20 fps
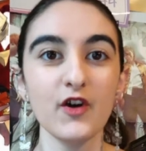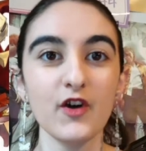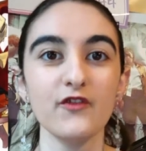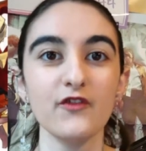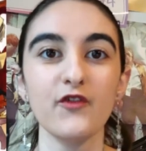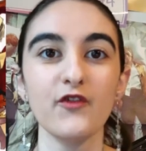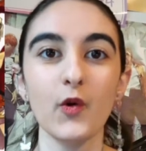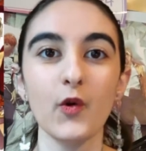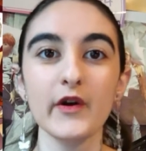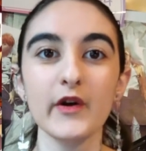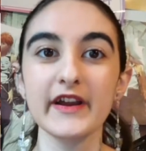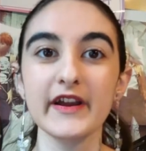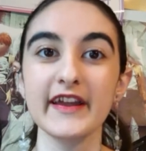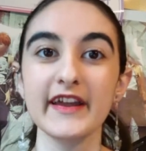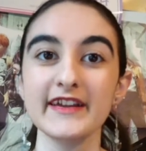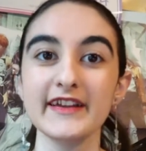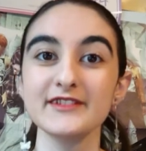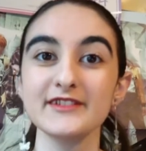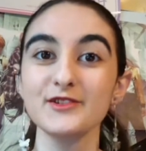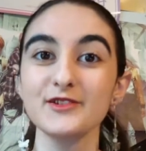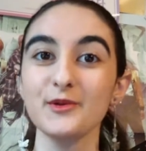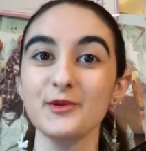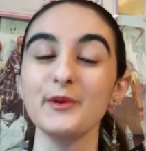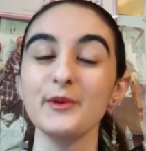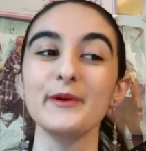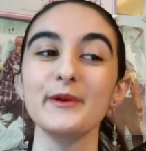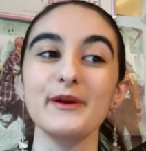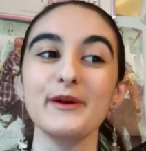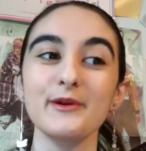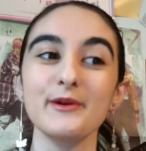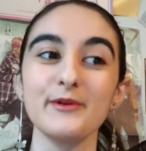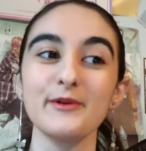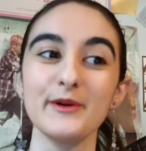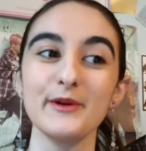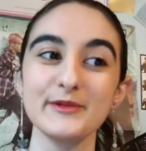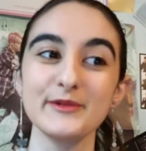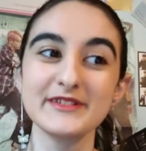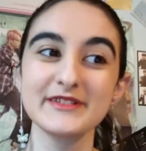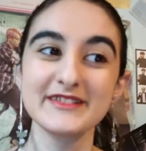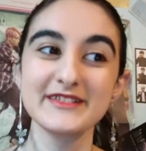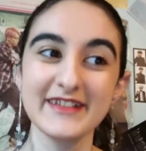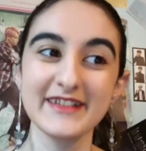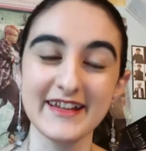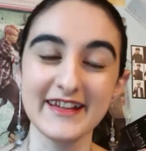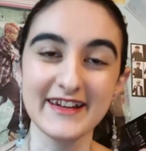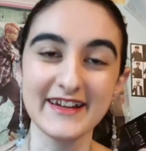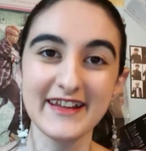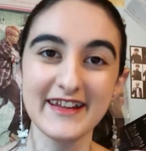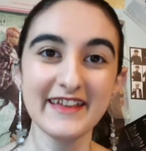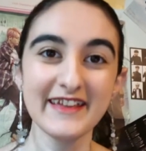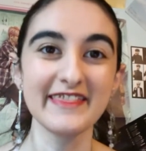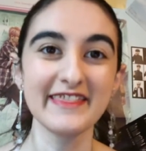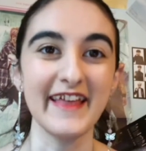for his quote-unquote sin